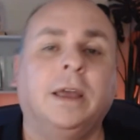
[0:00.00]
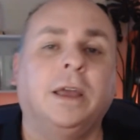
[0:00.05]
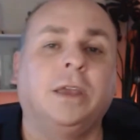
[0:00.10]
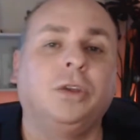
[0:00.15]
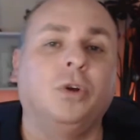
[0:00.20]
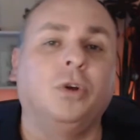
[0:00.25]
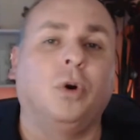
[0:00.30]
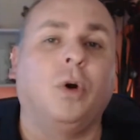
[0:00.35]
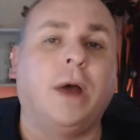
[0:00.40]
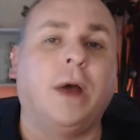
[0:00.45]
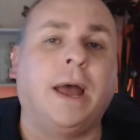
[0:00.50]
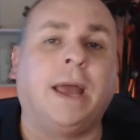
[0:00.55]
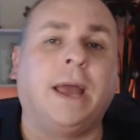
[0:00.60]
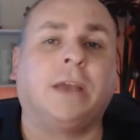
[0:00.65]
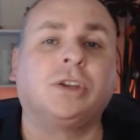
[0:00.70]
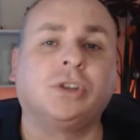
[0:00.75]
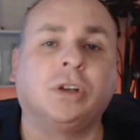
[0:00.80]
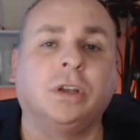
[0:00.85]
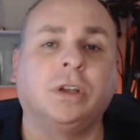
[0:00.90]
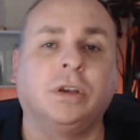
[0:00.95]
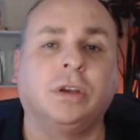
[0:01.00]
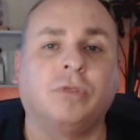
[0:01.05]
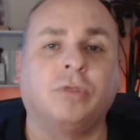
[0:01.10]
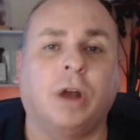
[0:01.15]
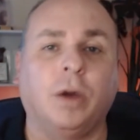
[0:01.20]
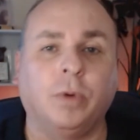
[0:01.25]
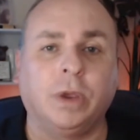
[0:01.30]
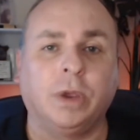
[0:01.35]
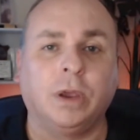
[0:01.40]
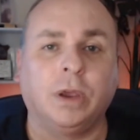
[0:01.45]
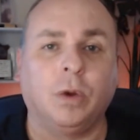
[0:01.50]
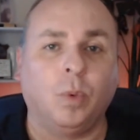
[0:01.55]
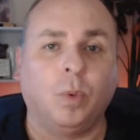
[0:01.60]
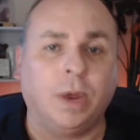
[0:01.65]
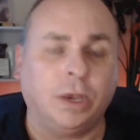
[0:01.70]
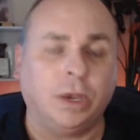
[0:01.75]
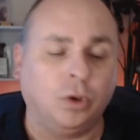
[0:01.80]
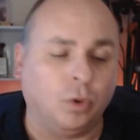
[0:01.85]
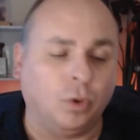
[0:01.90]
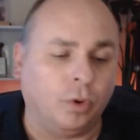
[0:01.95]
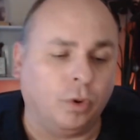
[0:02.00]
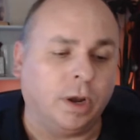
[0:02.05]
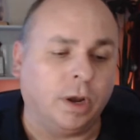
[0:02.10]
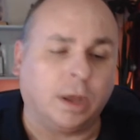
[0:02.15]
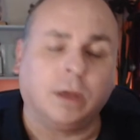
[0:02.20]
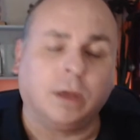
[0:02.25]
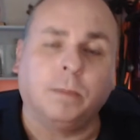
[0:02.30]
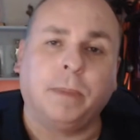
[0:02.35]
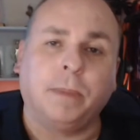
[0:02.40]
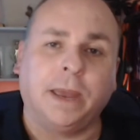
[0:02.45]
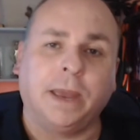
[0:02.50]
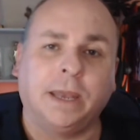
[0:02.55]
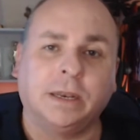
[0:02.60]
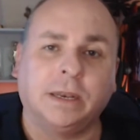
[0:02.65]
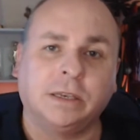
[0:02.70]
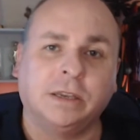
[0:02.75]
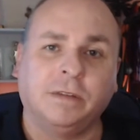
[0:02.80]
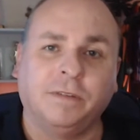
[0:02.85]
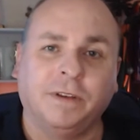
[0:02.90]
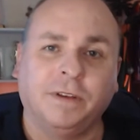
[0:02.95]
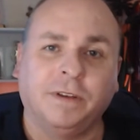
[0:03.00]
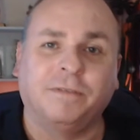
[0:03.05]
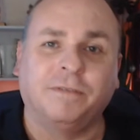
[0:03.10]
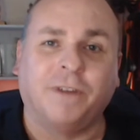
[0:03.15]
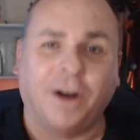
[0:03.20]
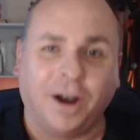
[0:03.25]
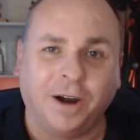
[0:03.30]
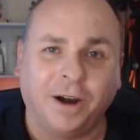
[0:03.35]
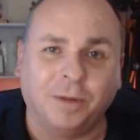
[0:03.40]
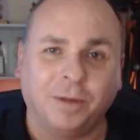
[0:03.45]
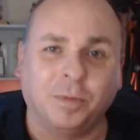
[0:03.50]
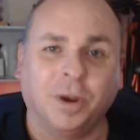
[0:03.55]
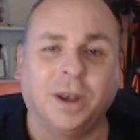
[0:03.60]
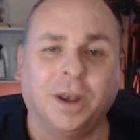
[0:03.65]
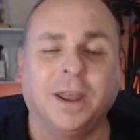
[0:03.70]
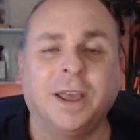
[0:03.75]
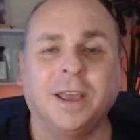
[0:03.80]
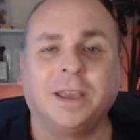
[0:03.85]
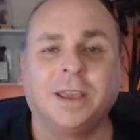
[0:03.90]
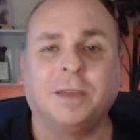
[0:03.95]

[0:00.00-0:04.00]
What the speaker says: you're actually growing when you're in a competitive environment.